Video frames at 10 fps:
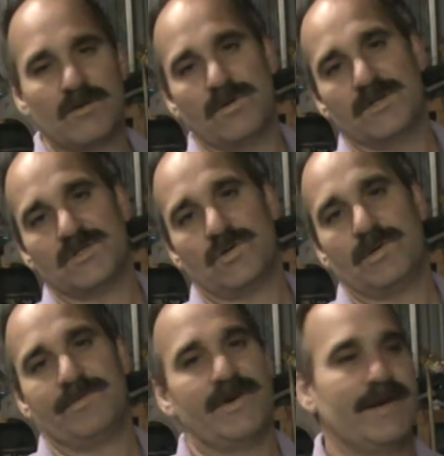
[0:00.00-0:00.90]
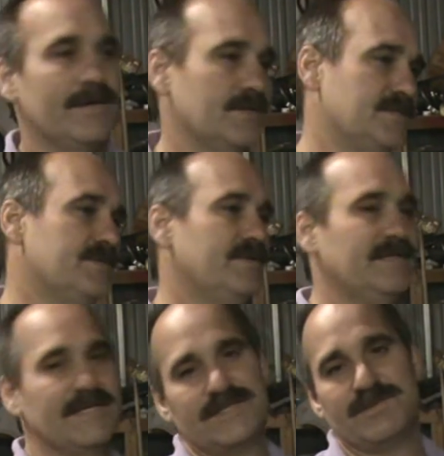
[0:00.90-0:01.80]
Well, the storm drain goes to the
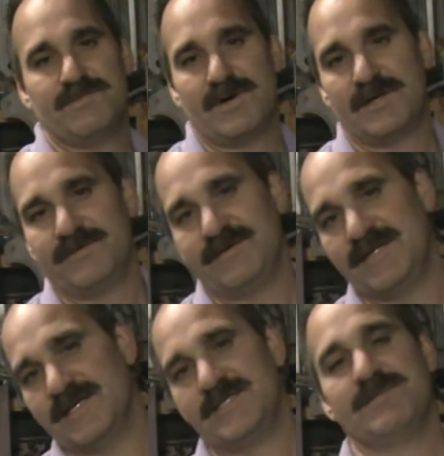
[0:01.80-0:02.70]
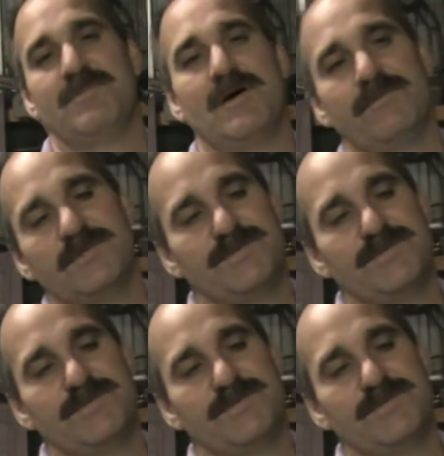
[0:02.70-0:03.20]
retention pond. The retention pond was